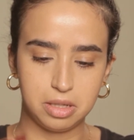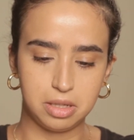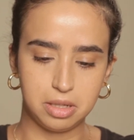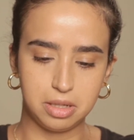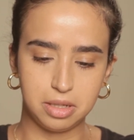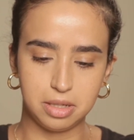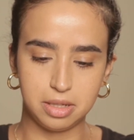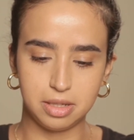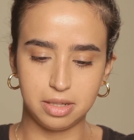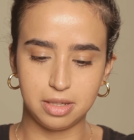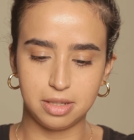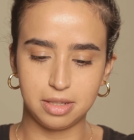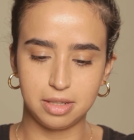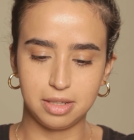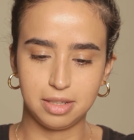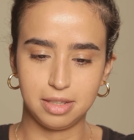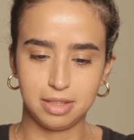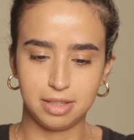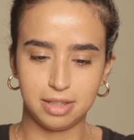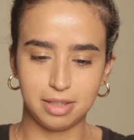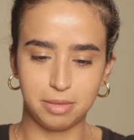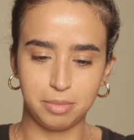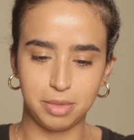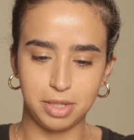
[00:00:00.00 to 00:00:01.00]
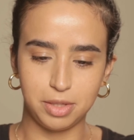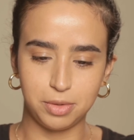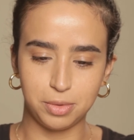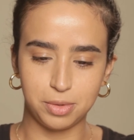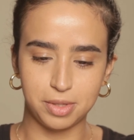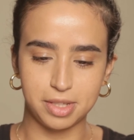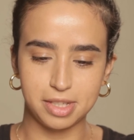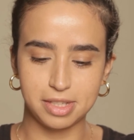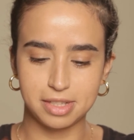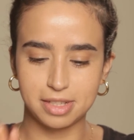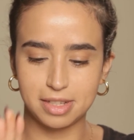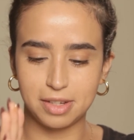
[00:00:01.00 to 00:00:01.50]
Let me do
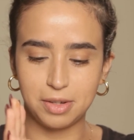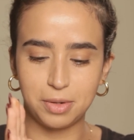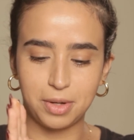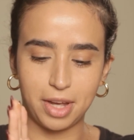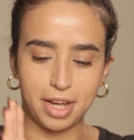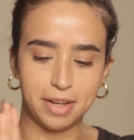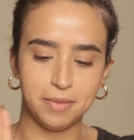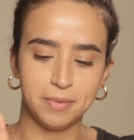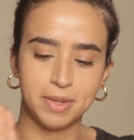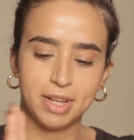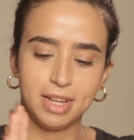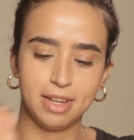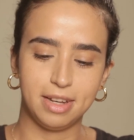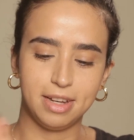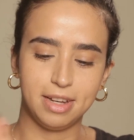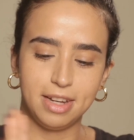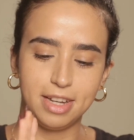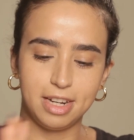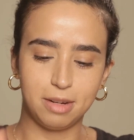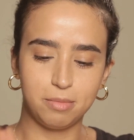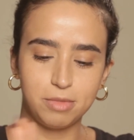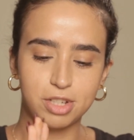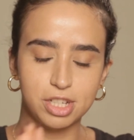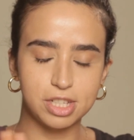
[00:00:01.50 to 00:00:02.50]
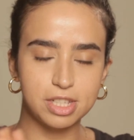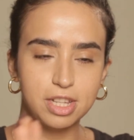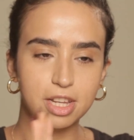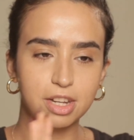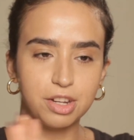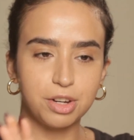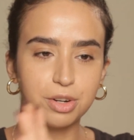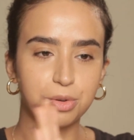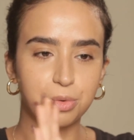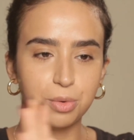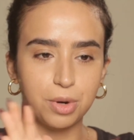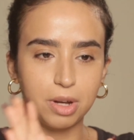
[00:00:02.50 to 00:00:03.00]
this. Okay. And I'm just
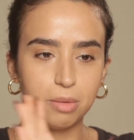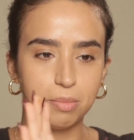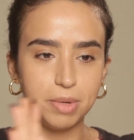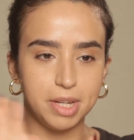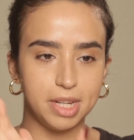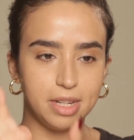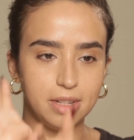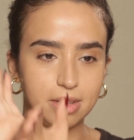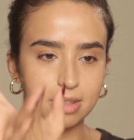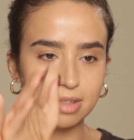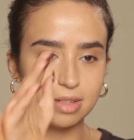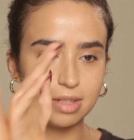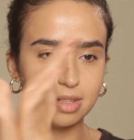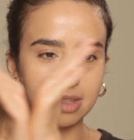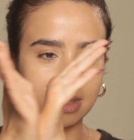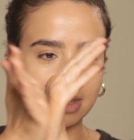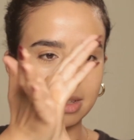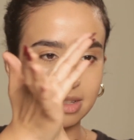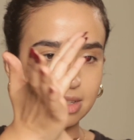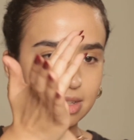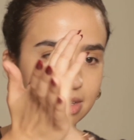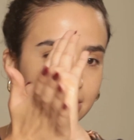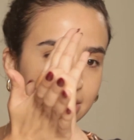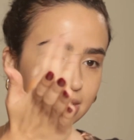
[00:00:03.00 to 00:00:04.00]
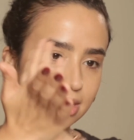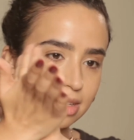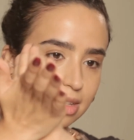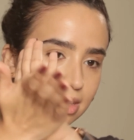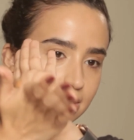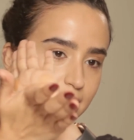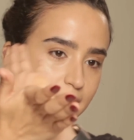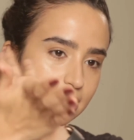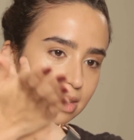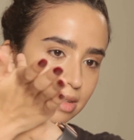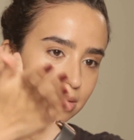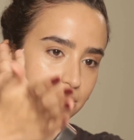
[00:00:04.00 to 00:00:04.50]
gonna rub it
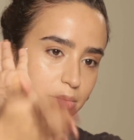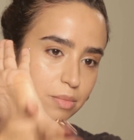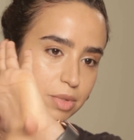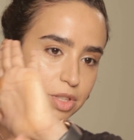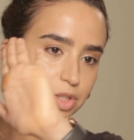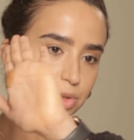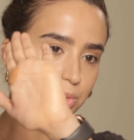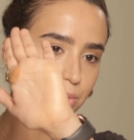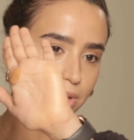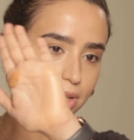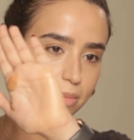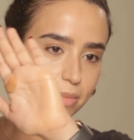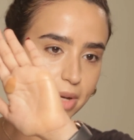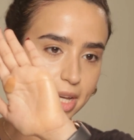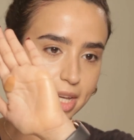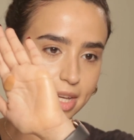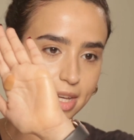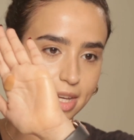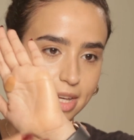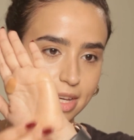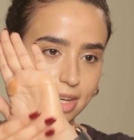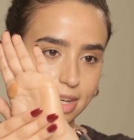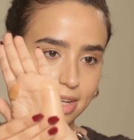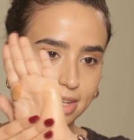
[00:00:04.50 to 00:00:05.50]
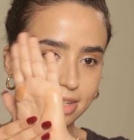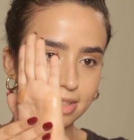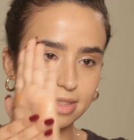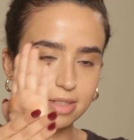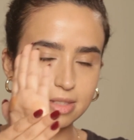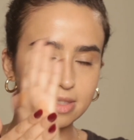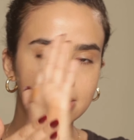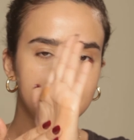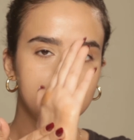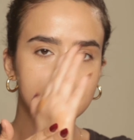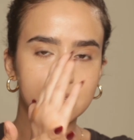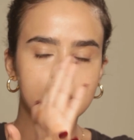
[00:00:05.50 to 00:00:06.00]
between my
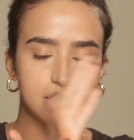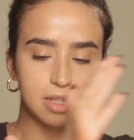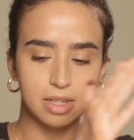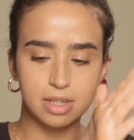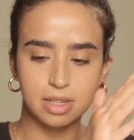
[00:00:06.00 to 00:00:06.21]
hands.